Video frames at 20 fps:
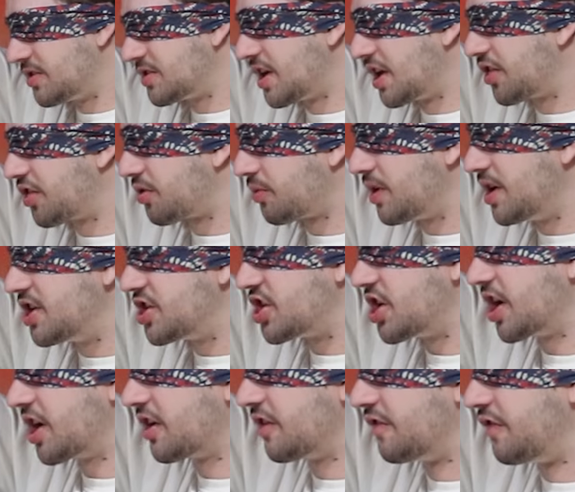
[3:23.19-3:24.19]
There's like three
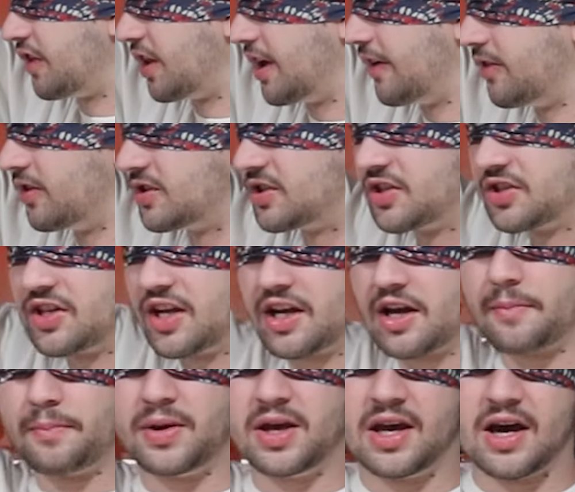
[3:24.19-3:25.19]
chicken flavors. There's
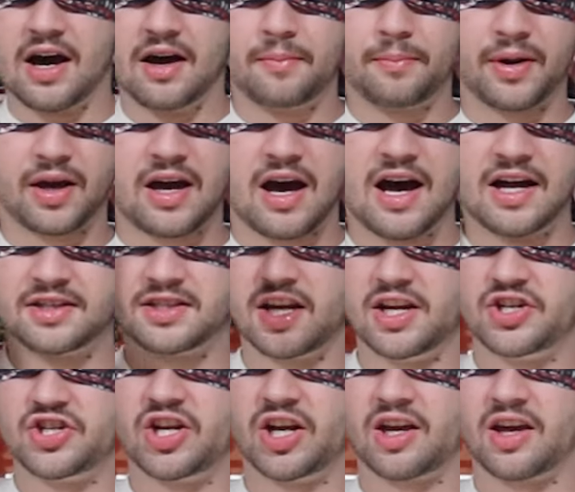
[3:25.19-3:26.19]
like a
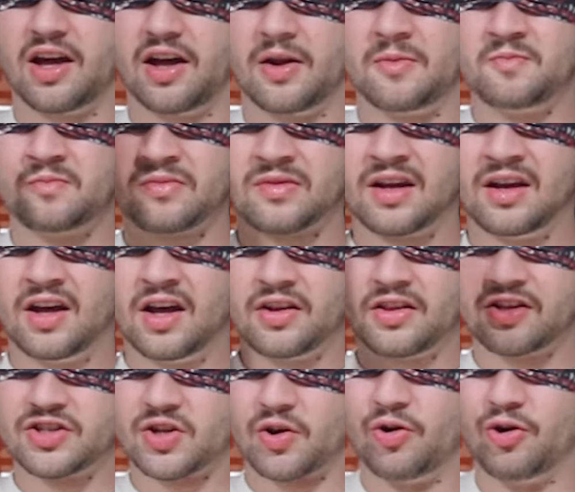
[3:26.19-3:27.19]
picante chicken,
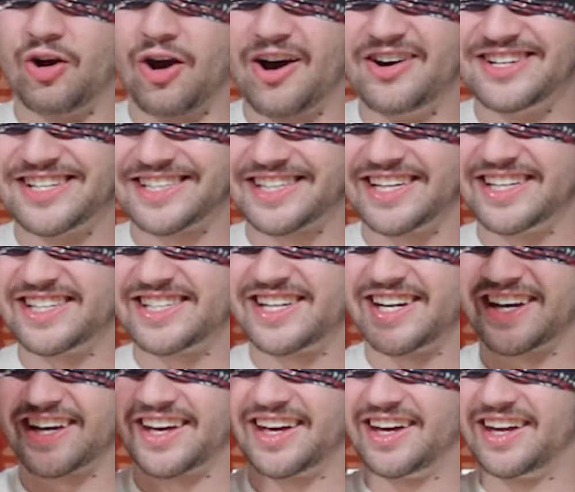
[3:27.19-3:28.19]
there's a roasted
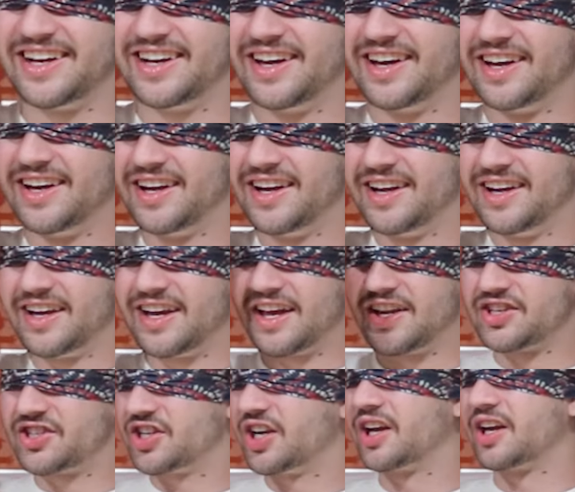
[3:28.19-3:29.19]
chicken,
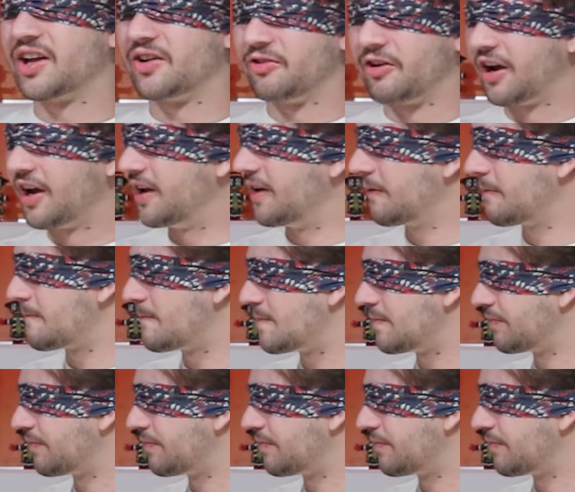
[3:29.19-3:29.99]
and chicken, right?